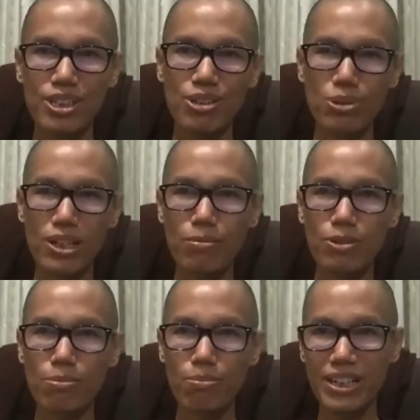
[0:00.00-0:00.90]
so we have
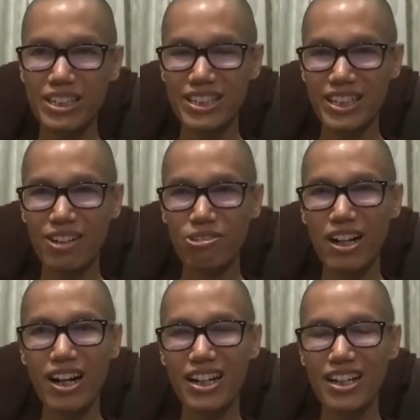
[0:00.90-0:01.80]
to blink our
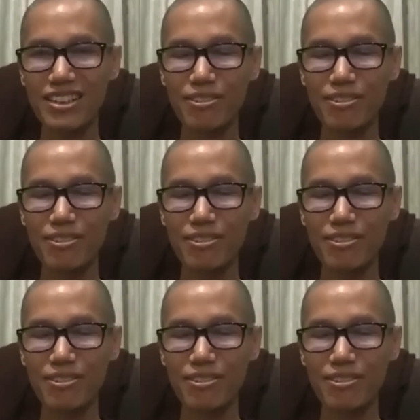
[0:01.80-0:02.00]
eye,